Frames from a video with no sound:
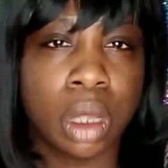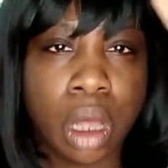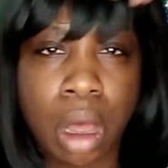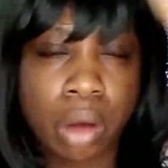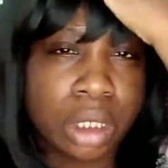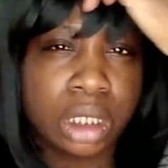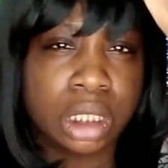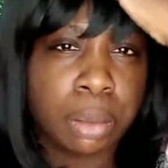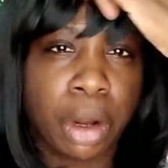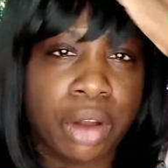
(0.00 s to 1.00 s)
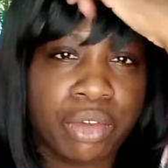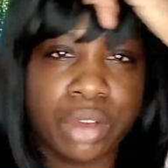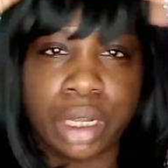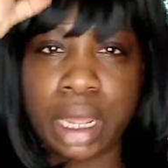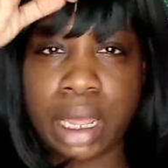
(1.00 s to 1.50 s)
Oh, this is
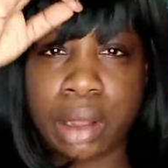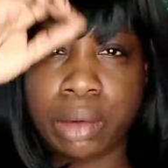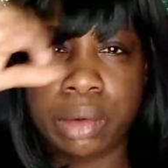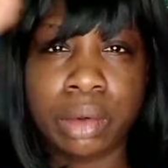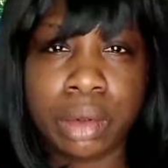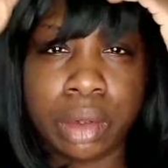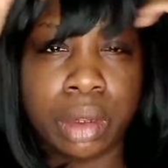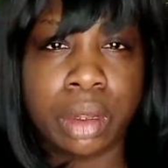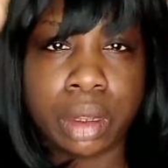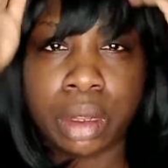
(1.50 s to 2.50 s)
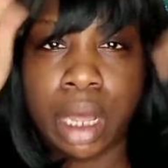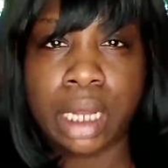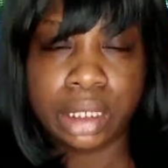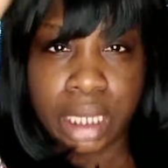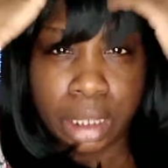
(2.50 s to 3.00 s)
perfect now. I
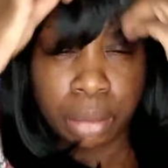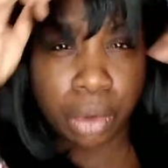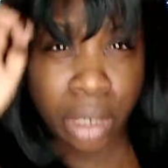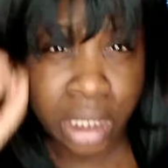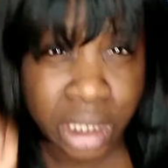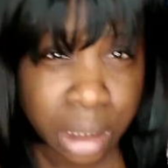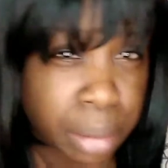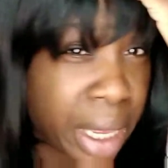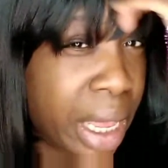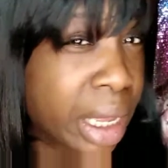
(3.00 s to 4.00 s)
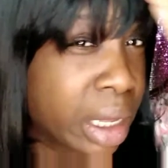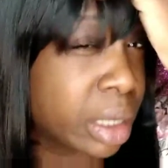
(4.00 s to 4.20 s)
just had to pull that shit back.